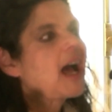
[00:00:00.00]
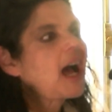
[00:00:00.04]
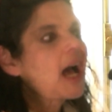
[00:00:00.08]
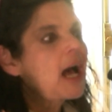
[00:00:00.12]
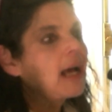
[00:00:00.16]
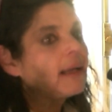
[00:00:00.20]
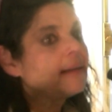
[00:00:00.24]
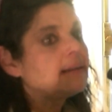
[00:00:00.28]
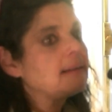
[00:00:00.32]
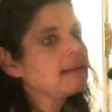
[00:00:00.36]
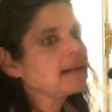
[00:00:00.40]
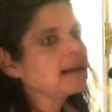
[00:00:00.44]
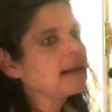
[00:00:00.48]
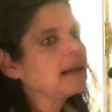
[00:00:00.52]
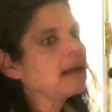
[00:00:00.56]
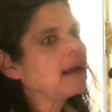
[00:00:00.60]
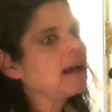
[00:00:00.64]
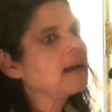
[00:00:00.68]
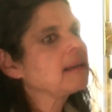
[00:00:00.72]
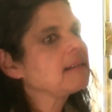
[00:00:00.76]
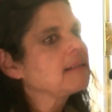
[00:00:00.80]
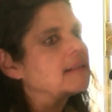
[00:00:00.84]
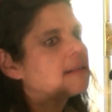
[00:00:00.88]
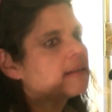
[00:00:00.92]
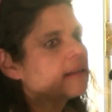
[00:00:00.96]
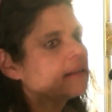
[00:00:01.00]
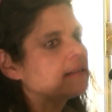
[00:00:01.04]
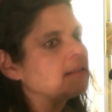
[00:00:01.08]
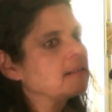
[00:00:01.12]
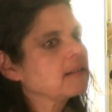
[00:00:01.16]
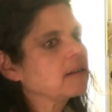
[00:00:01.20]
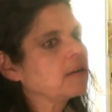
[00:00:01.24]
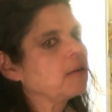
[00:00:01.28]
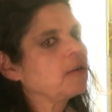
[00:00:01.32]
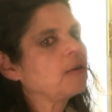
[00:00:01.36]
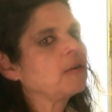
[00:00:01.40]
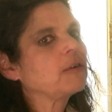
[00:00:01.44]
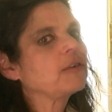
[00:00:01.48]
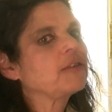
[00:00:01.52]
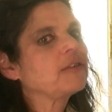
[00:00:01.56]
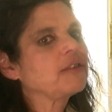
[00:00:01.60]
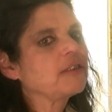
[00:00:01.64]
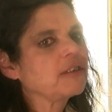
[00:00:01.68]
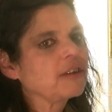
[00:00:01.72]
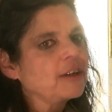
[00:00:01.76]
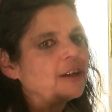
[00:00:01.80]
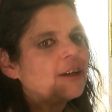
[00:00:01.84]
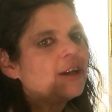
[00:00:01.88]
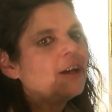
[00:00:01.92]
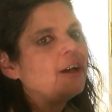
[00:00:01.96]
underclass
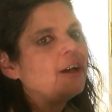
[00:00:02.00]
discourse